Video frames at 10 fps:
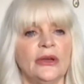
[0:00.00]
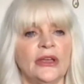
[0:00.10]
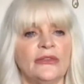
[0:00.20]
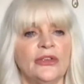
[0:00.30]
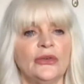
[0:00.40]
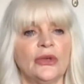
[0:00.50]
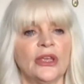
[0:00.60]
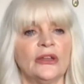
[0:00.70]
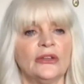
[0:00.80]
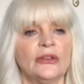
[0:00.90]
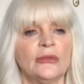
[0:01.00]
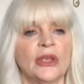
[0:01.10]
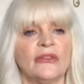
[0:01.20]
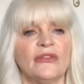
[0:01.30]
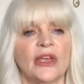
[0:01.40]
If you can do me
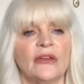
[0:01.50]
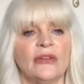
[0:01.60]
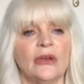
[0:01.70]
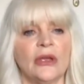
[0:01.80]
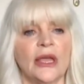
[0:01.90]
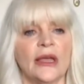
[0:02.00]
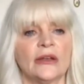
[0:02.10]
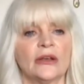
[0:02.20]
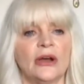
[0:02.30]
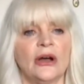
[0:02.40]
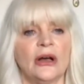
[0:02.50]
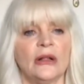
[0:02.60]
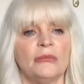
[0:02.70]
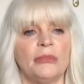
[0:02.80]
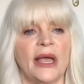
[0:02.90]
a favor and
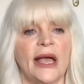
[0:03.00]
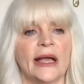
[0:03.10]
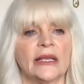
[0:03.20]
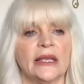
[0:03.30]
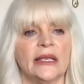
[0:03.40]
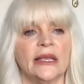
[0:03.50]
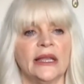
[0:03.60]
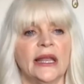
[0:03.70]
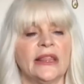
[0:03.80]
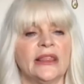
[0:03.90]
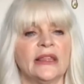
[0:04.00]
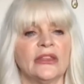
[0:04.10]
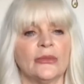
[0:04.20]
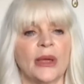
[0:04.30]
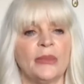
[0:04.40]
call back in, I think
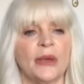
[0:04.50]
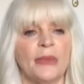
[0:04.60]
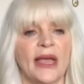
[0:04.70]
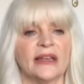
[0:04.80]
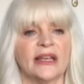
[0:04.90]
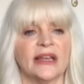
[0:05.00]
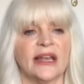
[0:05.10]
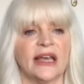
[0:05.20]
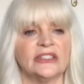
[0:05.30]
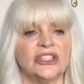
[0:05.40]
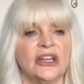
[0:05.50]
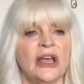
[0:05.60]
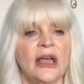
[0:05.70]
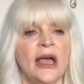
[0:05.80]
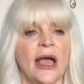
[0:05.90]
there might be a bad connection.
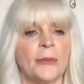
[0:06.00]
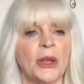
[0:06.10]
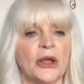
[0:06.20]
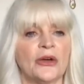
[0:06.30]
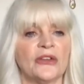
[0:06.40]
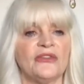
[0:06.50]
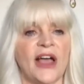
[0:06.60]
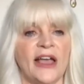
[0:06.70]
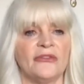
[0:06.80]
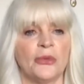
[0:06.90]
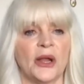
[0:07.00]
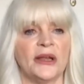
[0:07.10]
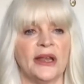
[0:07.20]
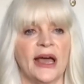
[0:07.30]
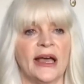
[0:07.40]
I'm going to go to
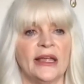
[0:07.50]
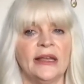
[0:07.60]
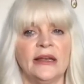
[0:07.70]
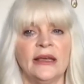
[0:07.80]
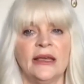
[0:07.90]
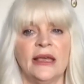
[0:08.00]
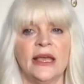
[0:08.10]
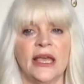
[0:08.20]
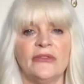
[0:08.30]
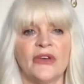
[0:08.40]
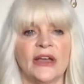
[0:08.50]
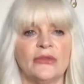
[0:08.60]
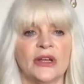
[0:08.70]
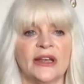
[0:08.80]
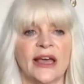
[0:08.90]
519. Hey,
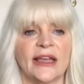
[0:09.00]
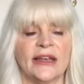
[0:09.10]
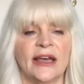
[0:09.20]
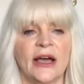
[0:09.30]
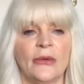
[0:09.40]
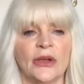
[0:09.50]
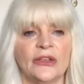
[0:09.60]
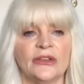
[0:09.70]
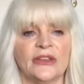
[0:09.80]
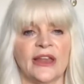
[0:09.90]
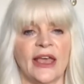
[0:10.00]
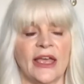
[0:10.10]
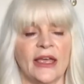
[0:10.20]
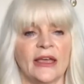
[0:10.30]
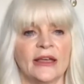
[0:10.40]
519, how are you
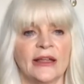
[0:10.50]
today?